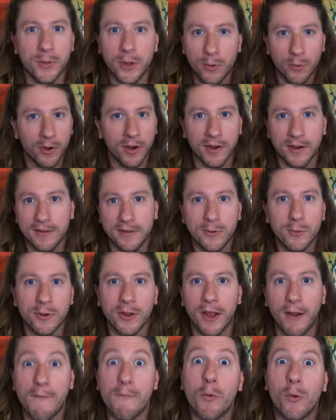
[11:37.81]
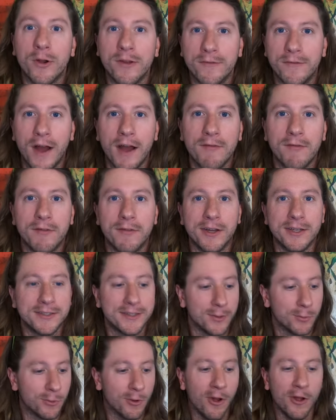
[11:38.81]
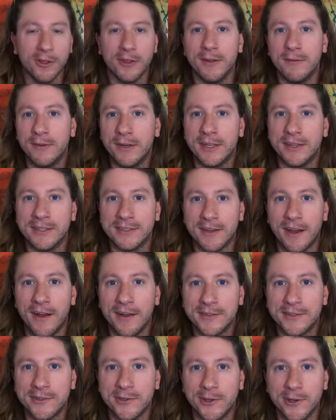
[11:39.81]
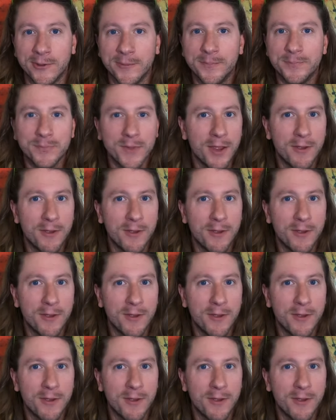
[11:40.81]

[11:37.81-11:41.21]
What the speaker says: There were like 45 of us that were all living in this hostel